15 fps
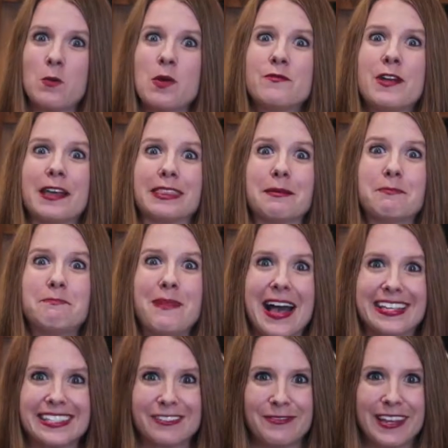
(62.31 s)
We've got the
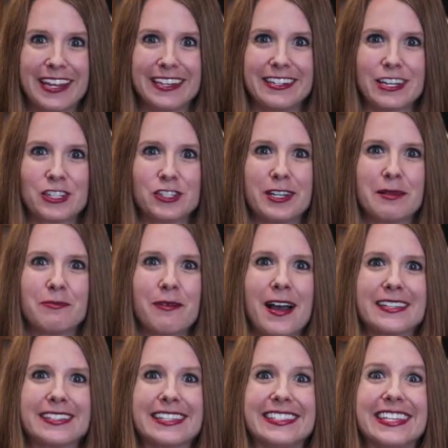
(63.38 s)
best reconditioning
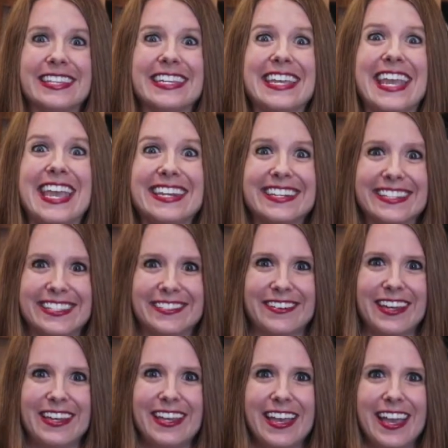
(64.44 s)
process in the
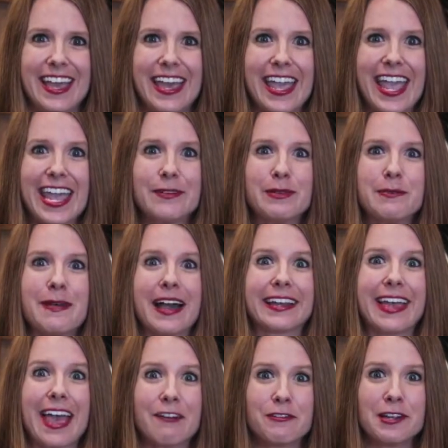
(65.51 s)
industry. And we
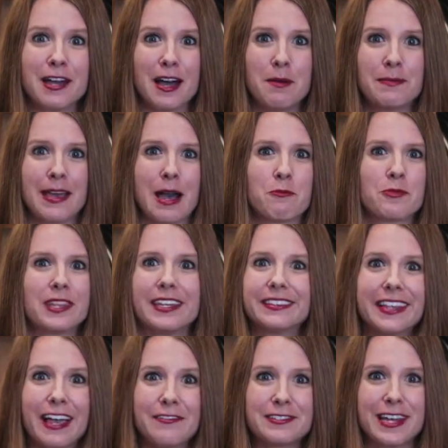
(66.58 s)
back every hubcap with a
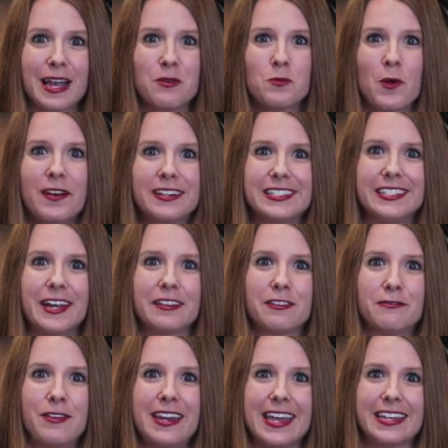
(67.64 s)
lifetime warranty on the
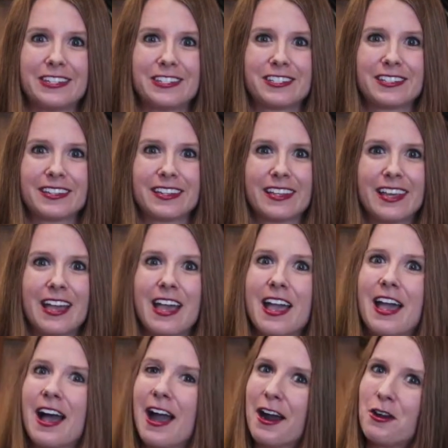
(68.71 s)
finish.
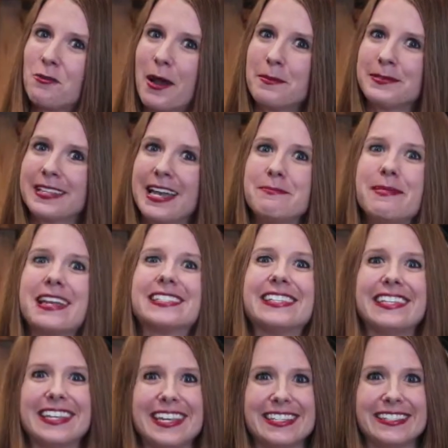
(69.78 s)
Our website makes
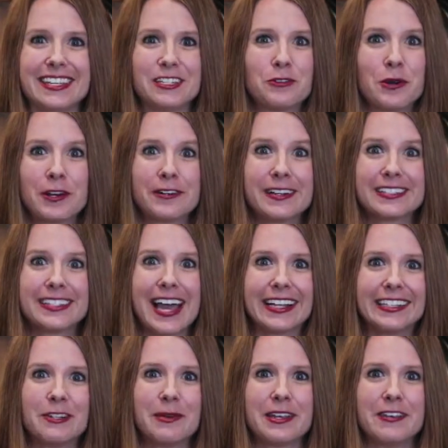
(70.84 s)
it easy to order
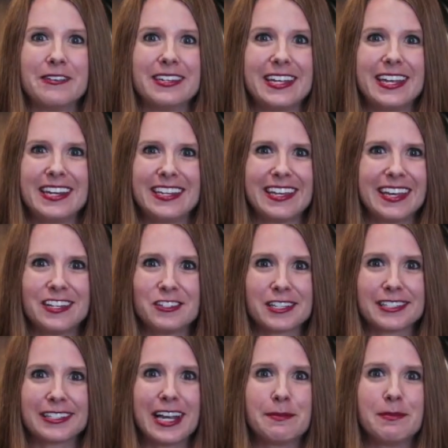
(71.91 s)
exactly what you need in
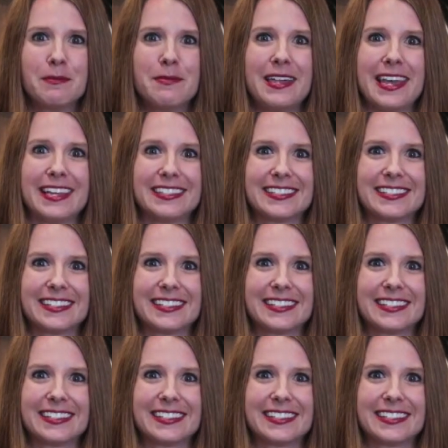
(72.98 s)
just a couple minutes.